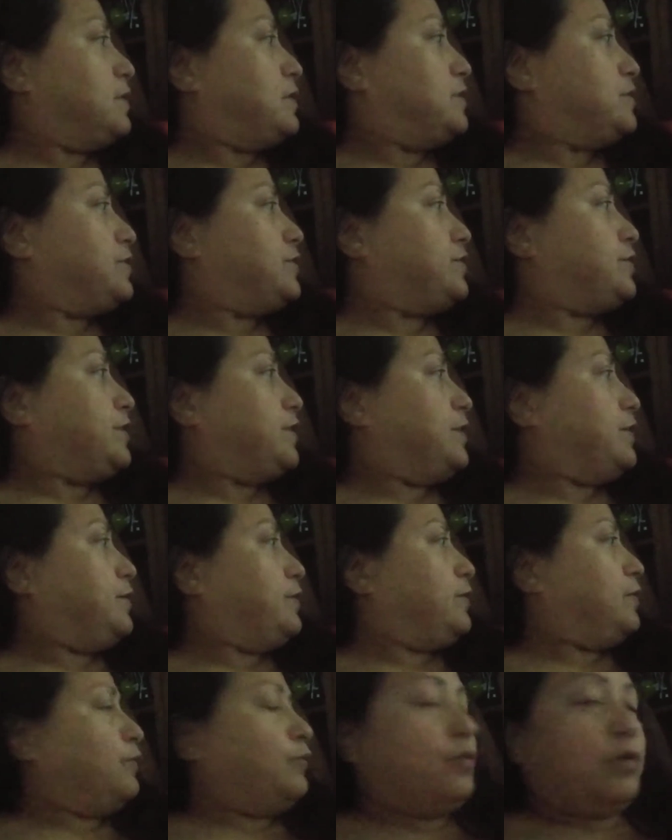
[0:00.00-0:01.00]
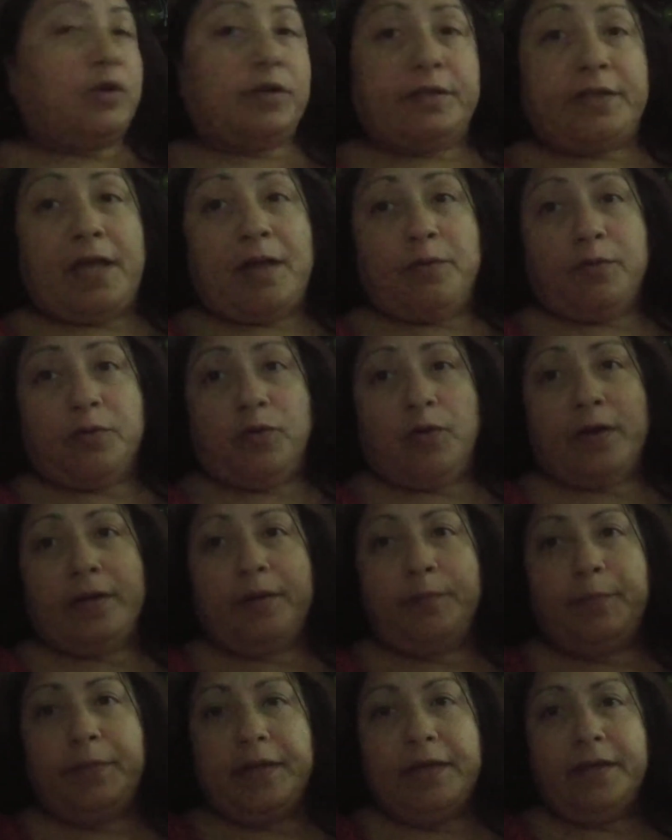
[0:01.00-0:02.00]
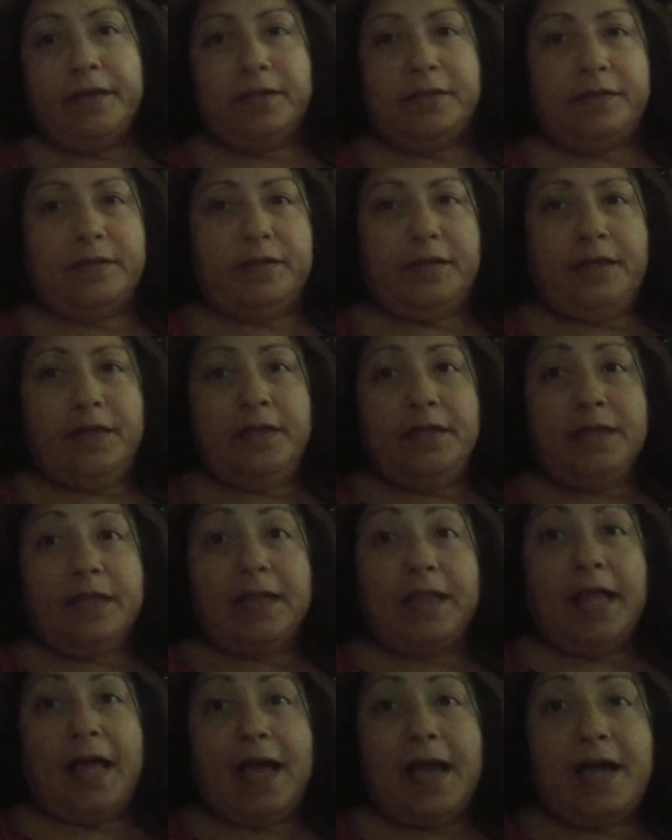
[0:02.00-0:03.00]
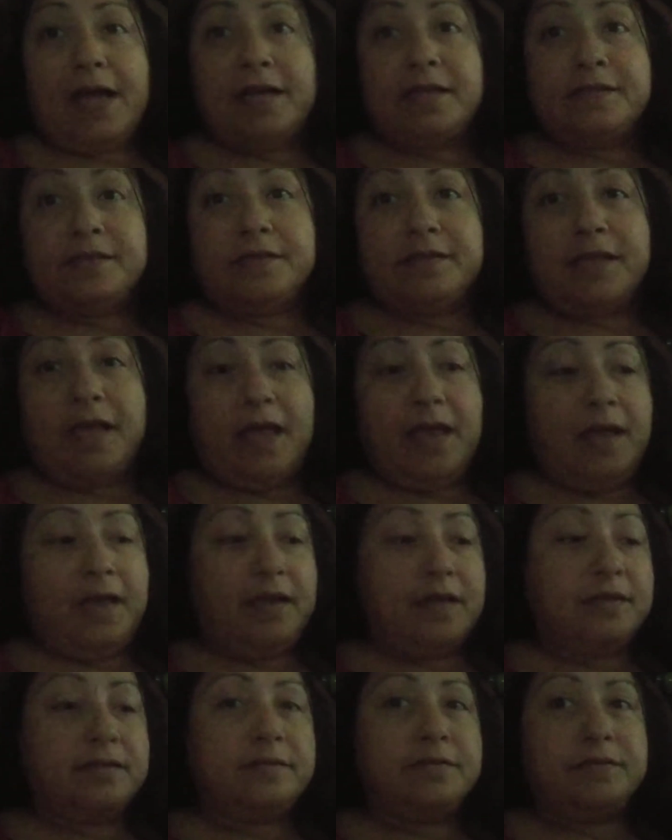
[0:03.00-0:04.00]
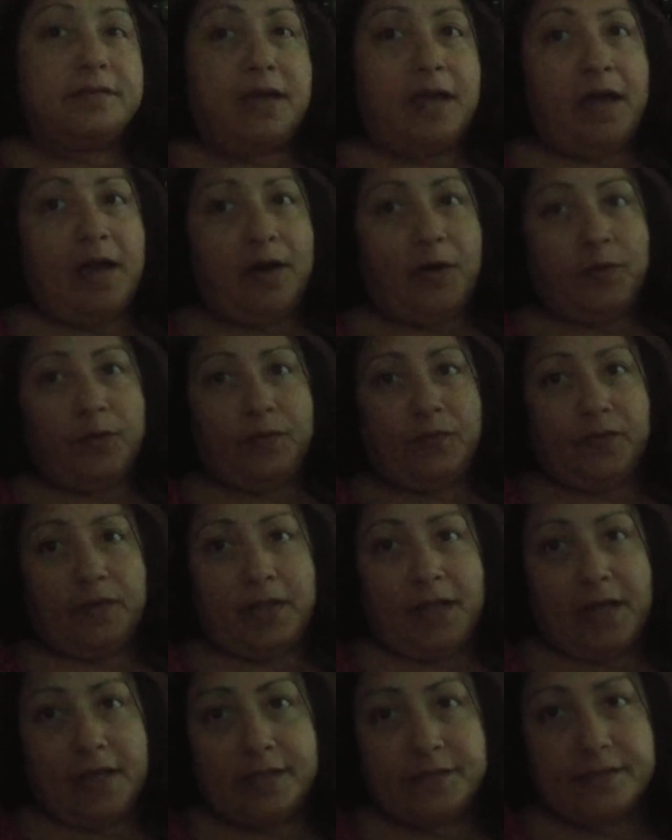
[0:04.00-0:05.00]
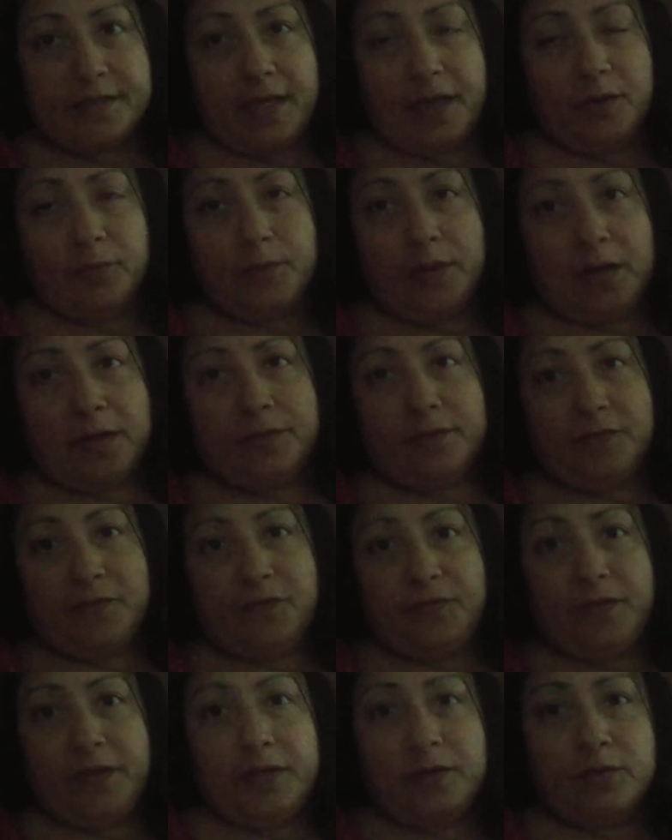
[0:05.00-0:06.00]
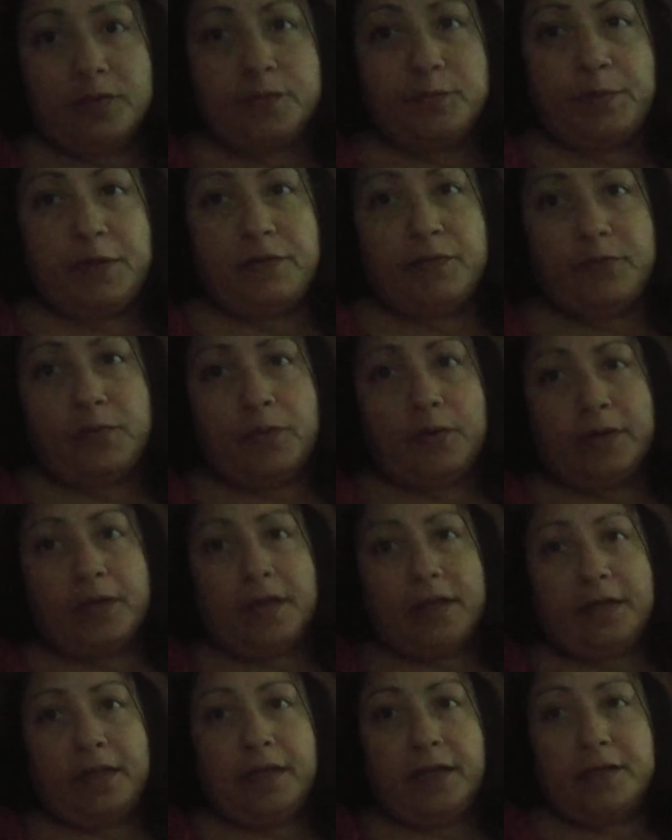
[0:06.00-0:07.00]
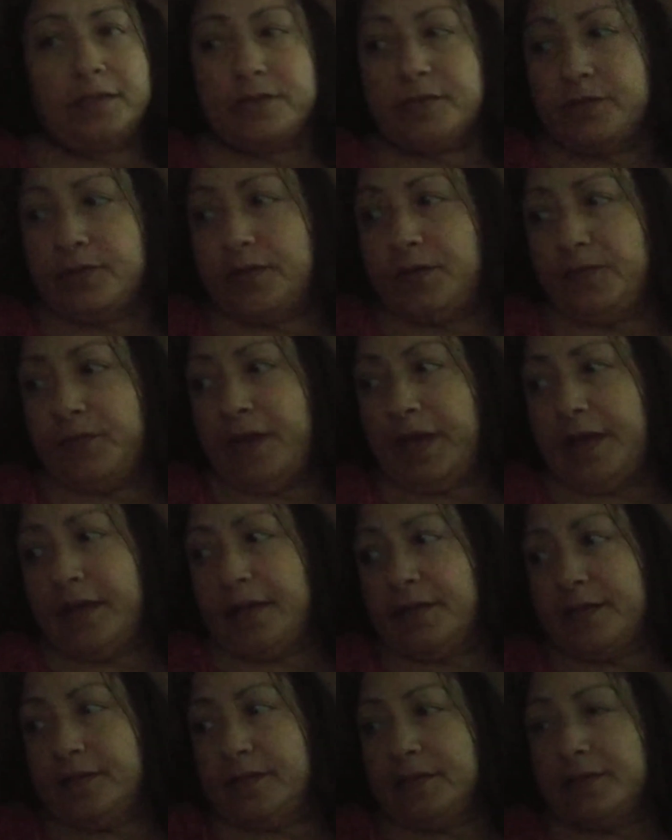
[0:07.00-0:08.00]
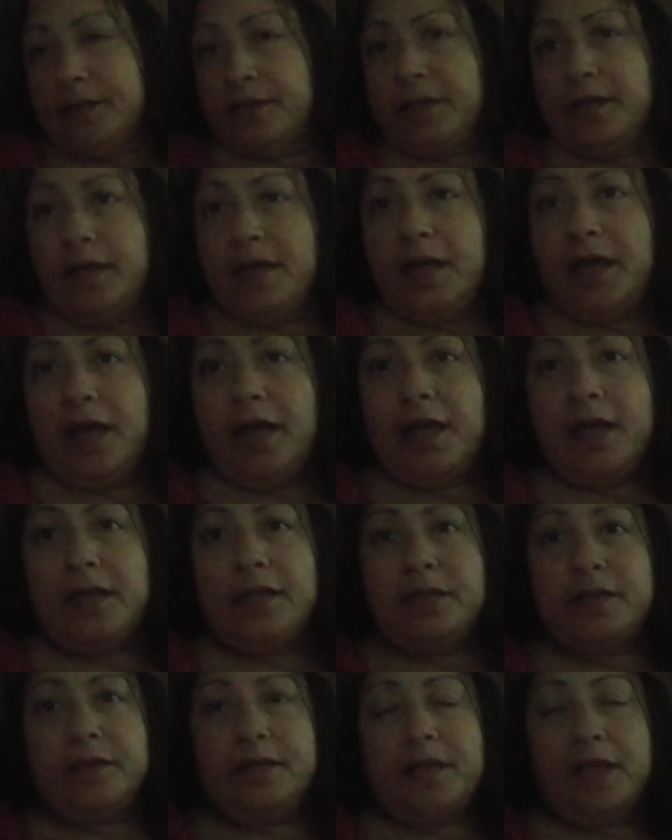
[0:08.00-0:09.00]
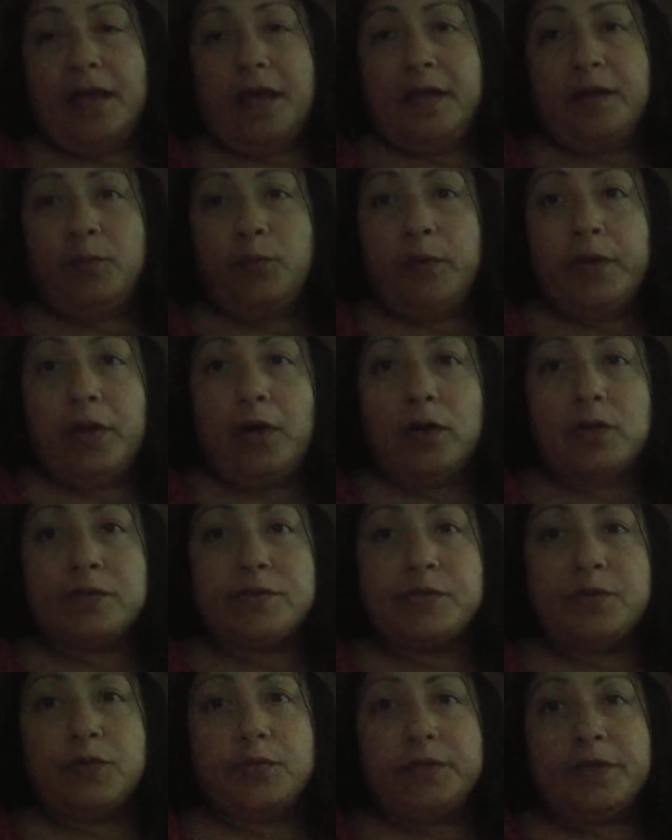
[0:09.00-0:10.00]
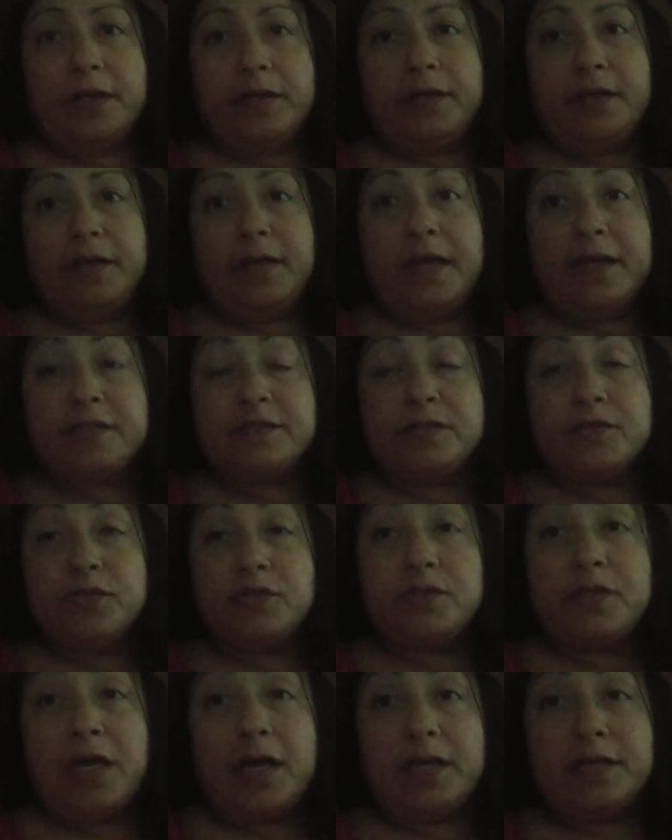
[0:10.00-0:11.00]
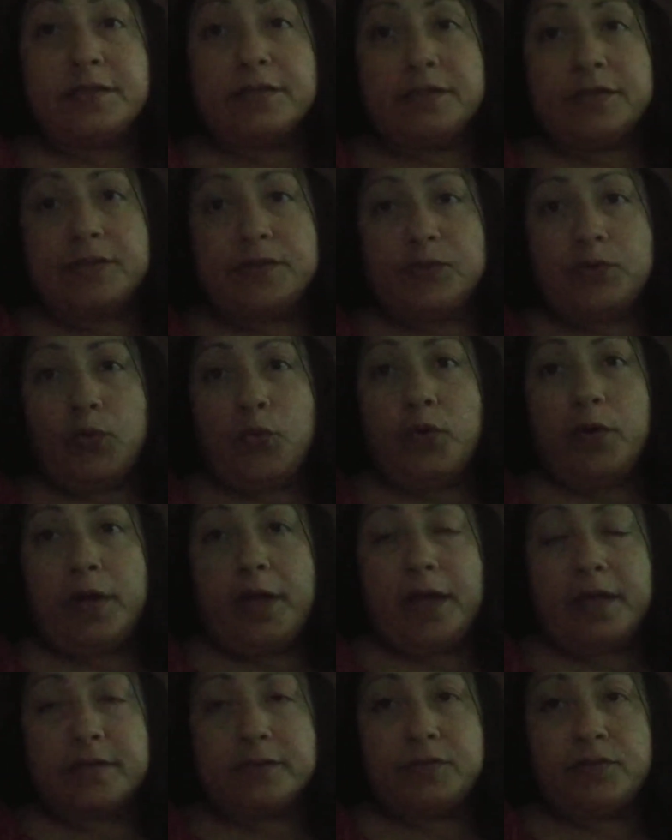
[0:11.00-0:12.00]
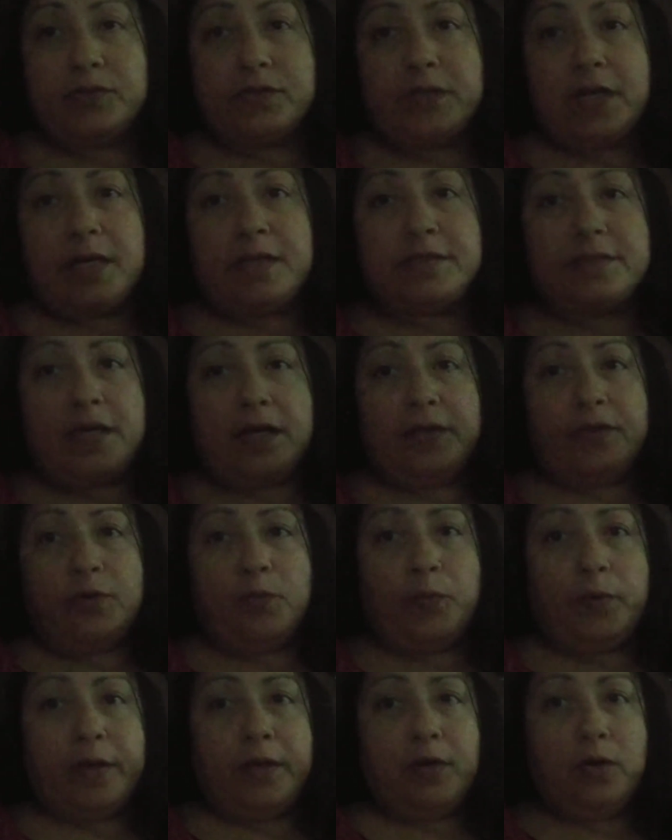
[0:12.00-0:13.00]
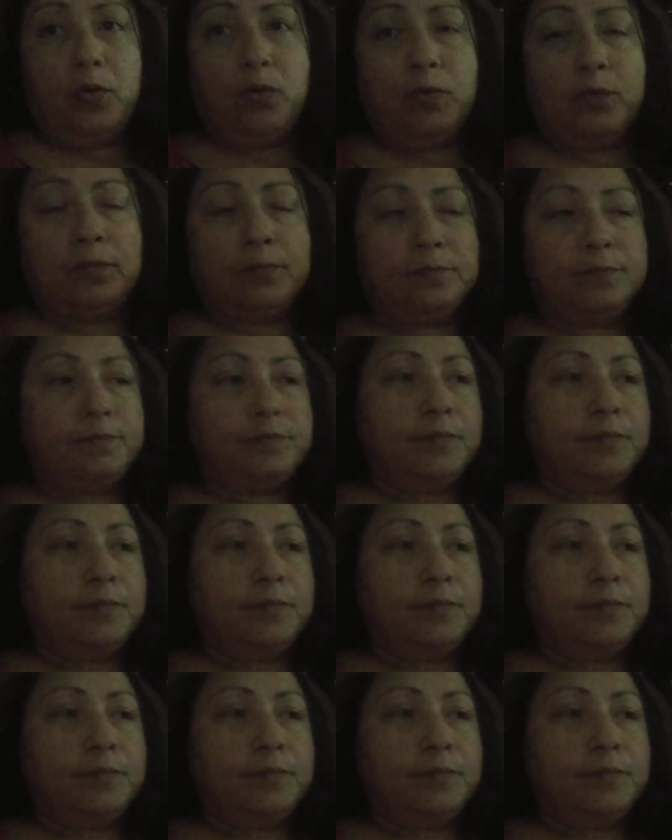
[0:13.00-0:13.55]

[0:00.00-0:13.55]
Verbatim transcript: she worked out quite a bit in class and out of class, out on the field before getting into the van. And then we also did an exercise, a store exercise on the way home